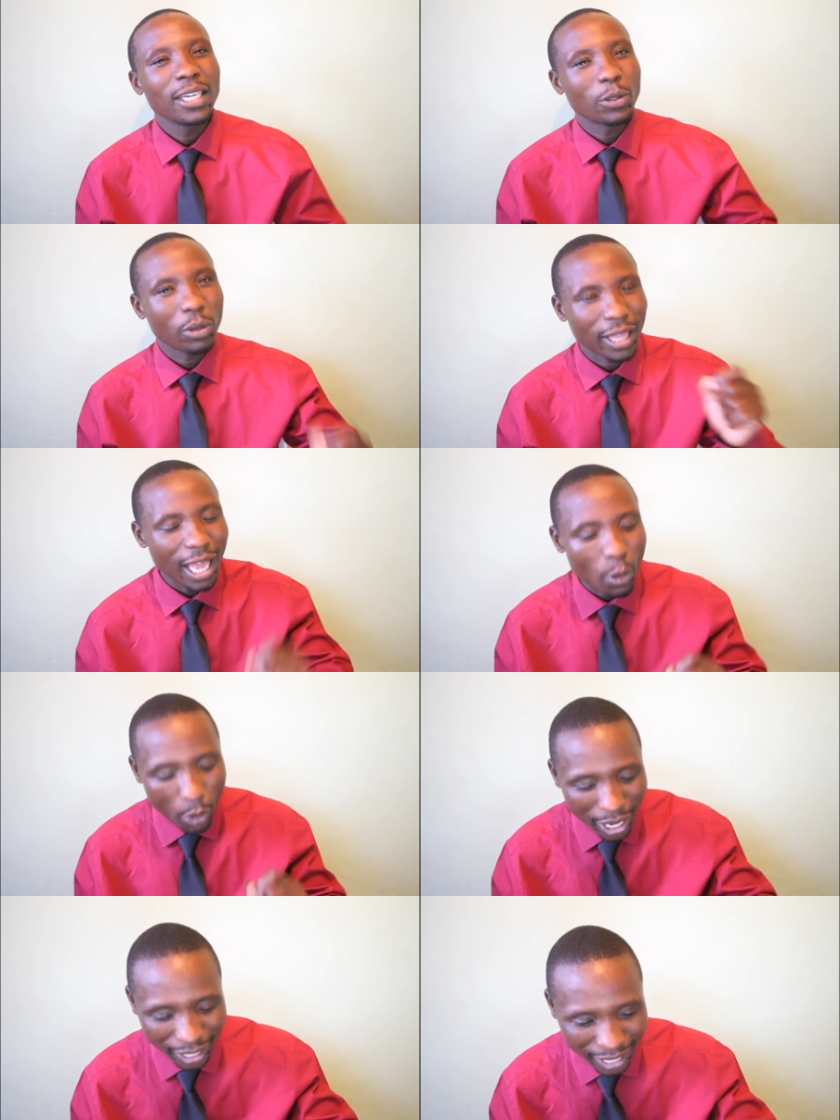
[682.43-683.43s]
So their
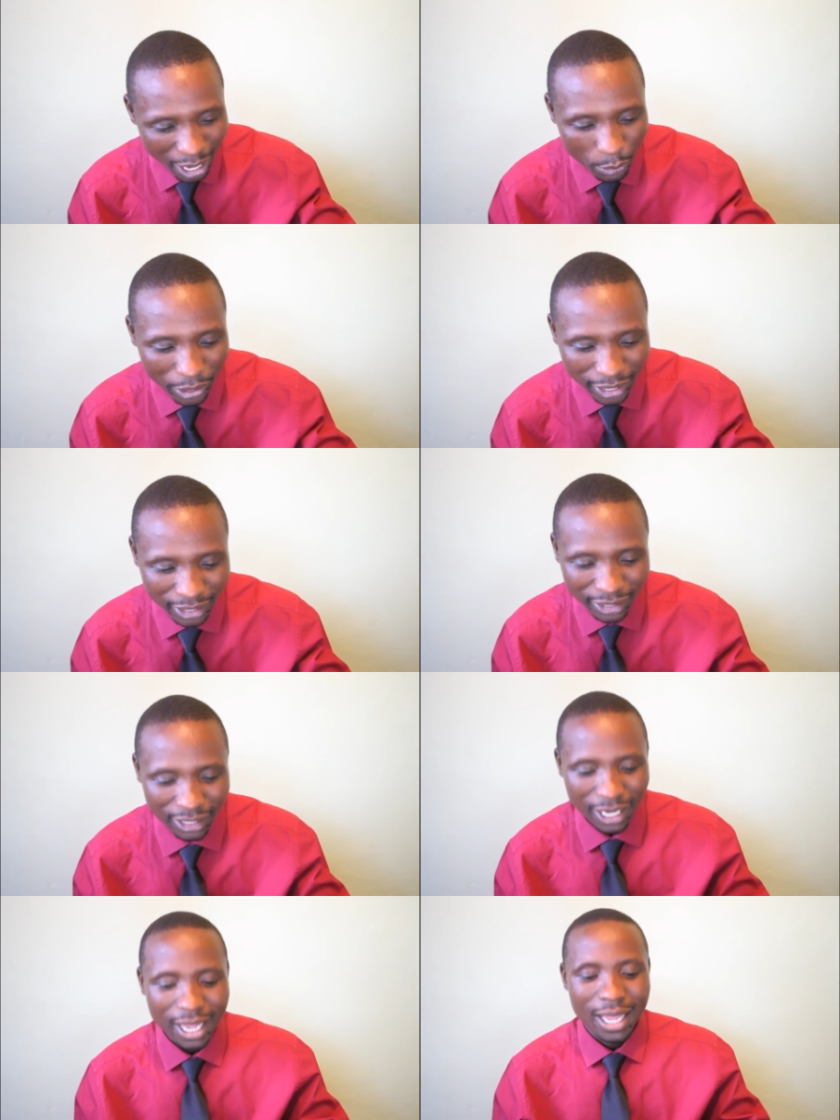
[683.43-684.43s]
worry now
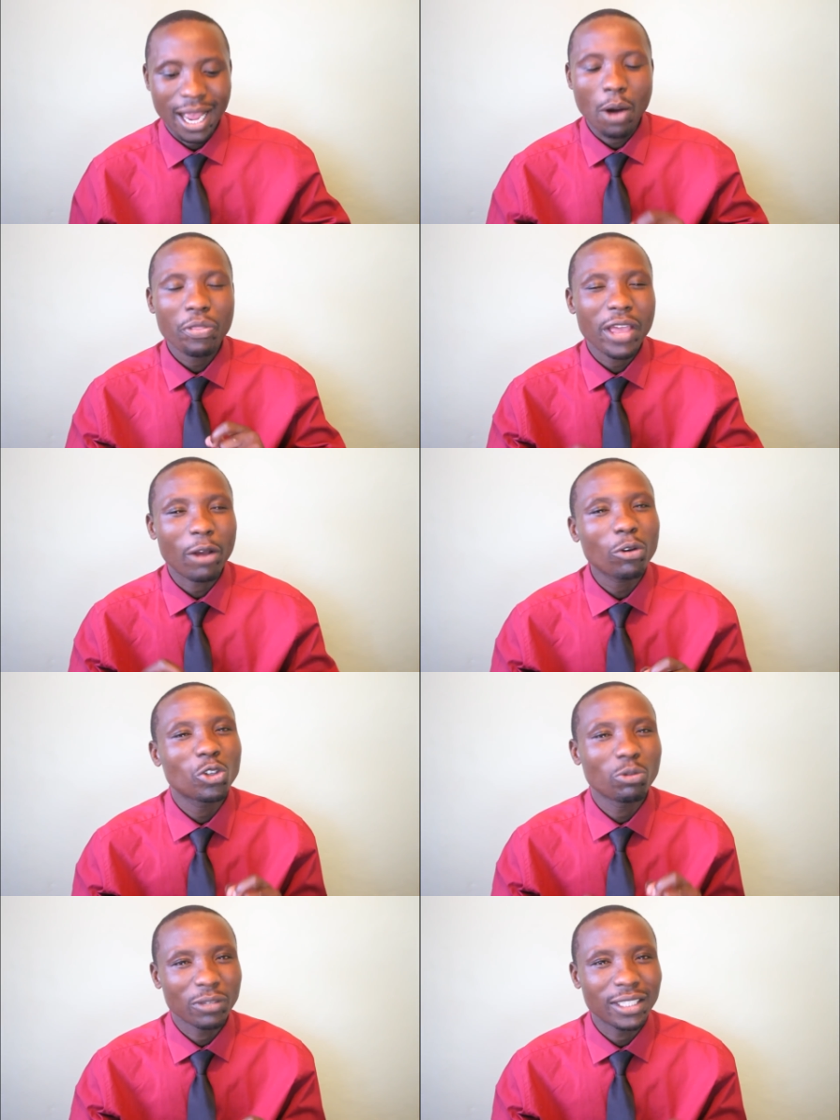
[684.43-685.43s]
is how they are
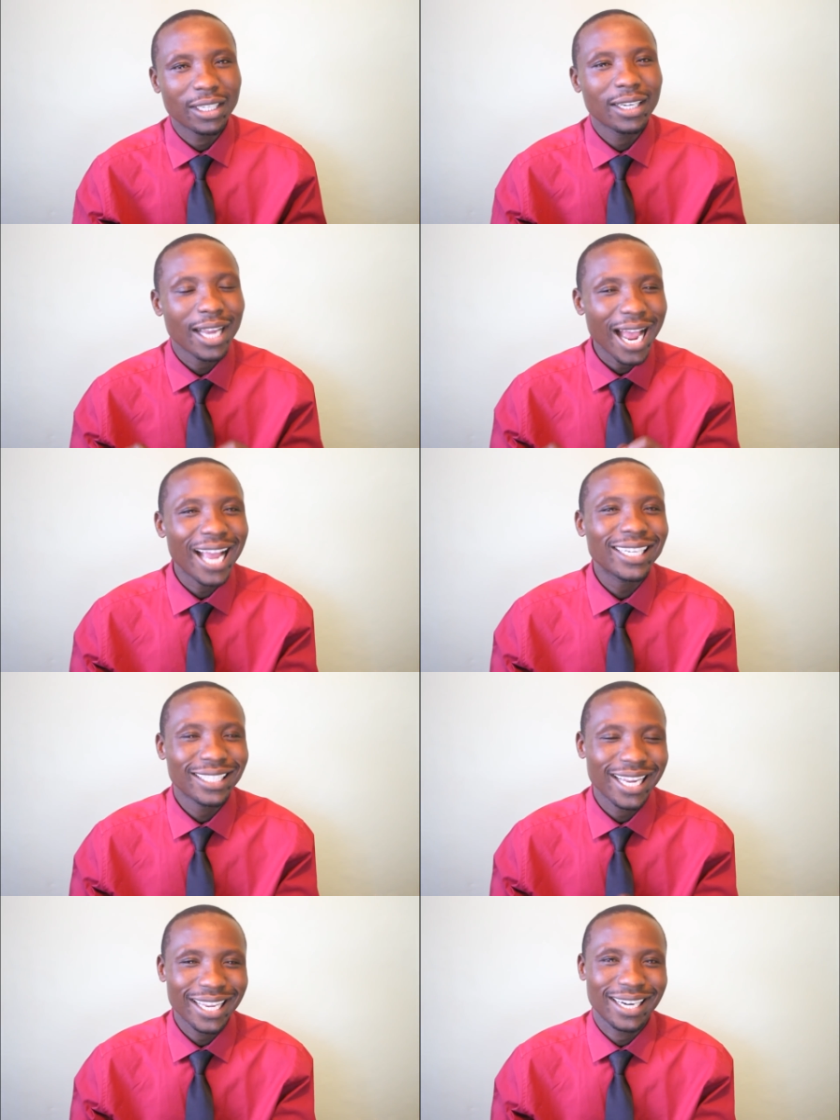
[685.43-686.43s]
going to maintain
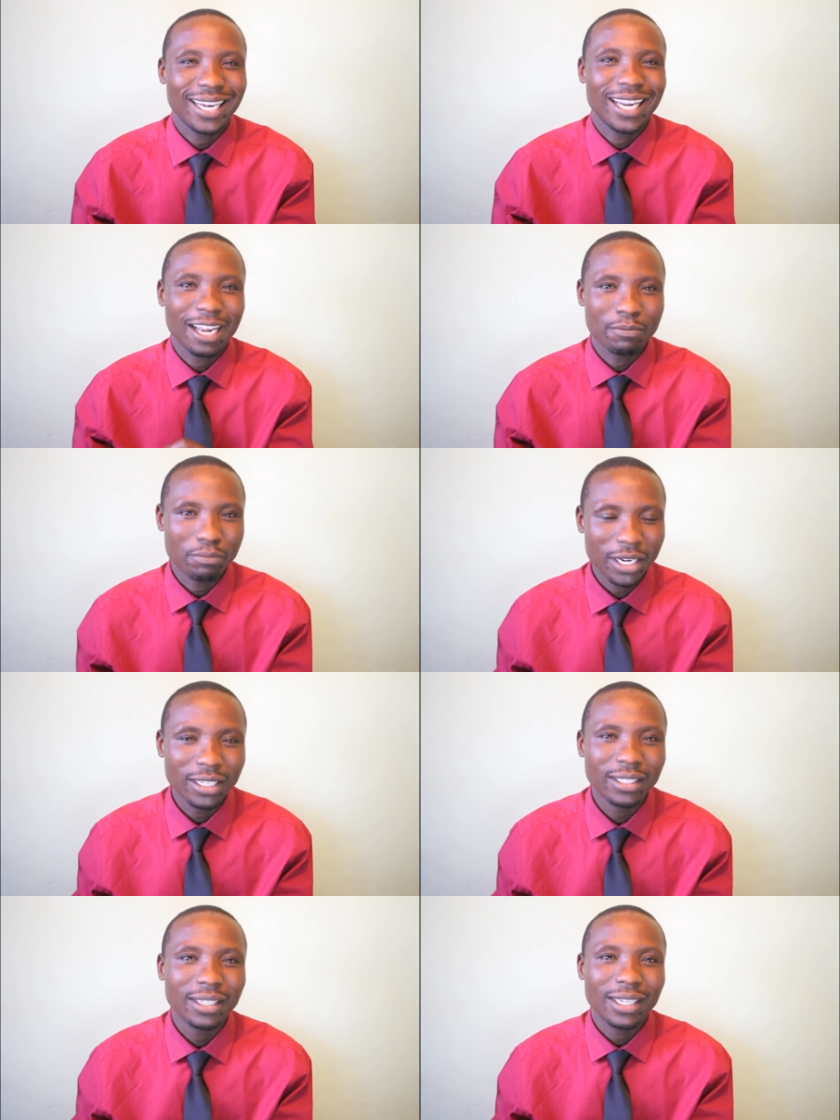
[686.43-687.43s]
anti-Raila
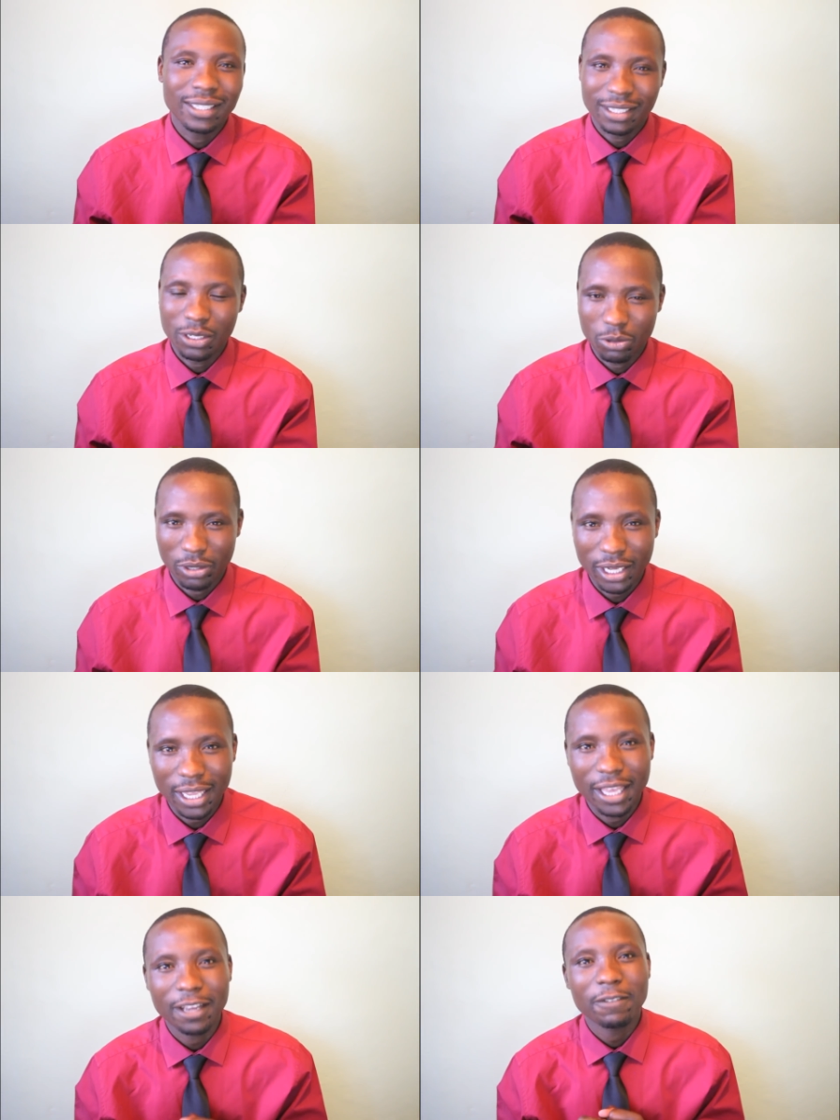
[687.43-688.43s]
campaigns in central
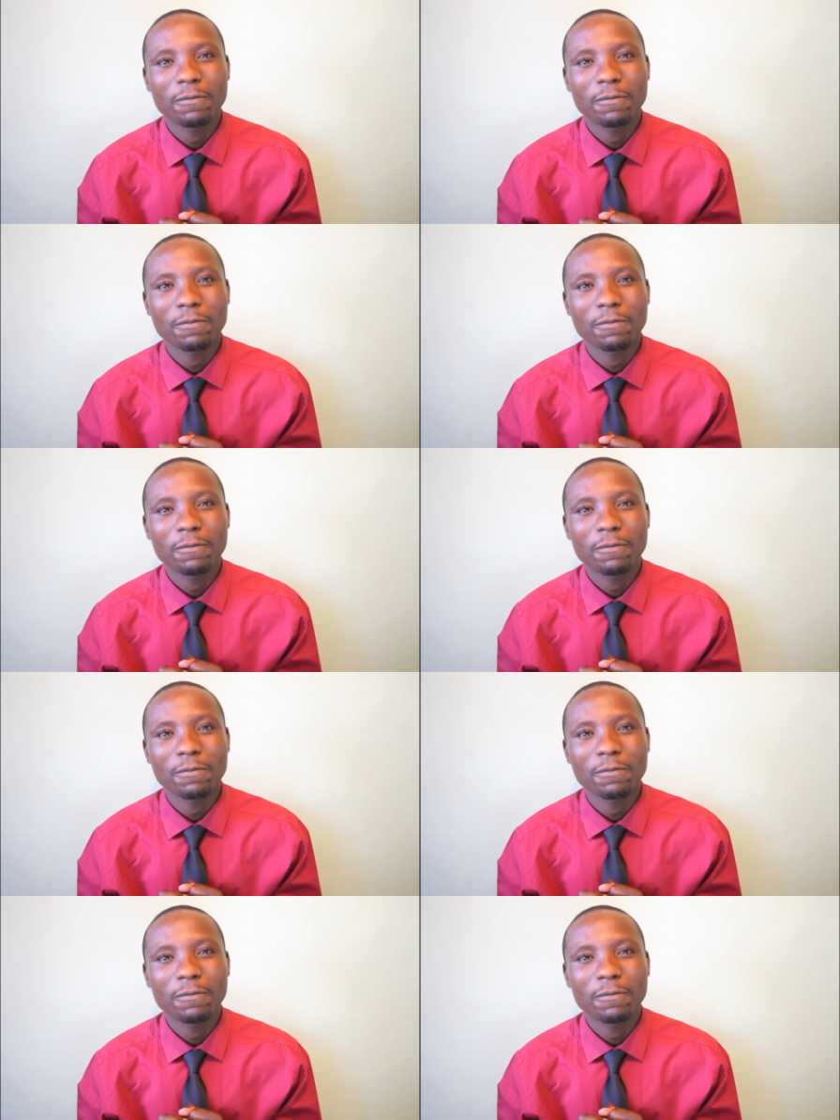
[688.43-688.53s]
Kenya.